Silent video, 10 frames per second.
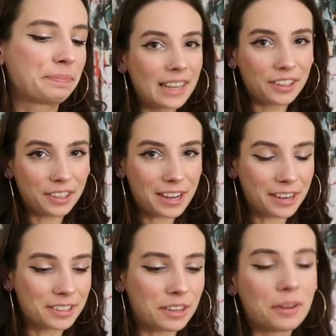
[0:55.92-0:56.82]
And they're
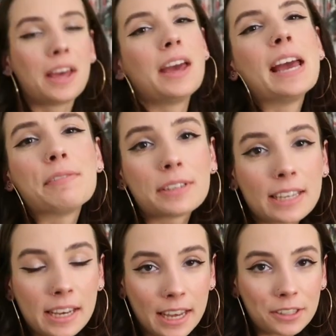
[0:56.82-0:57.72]
here. So if you
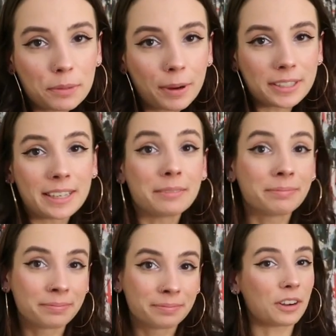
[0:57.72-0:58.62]
see a canceled
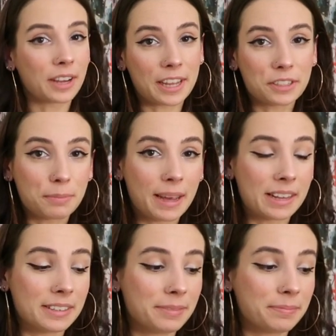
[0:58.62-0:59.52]
person or a canceled
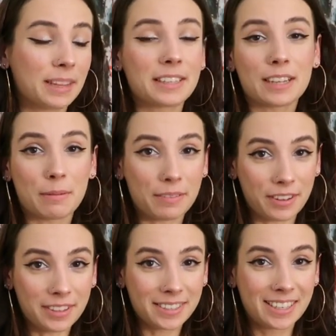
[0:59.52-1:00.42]
band, it's not my
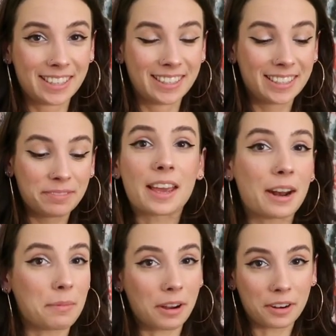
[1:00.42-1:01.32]
fault.
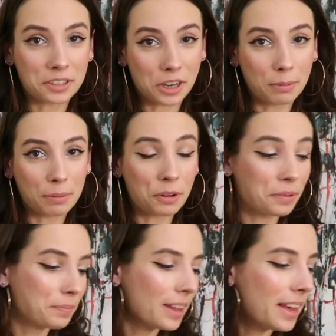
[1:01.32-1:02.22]
And I'm not going to talk about it more.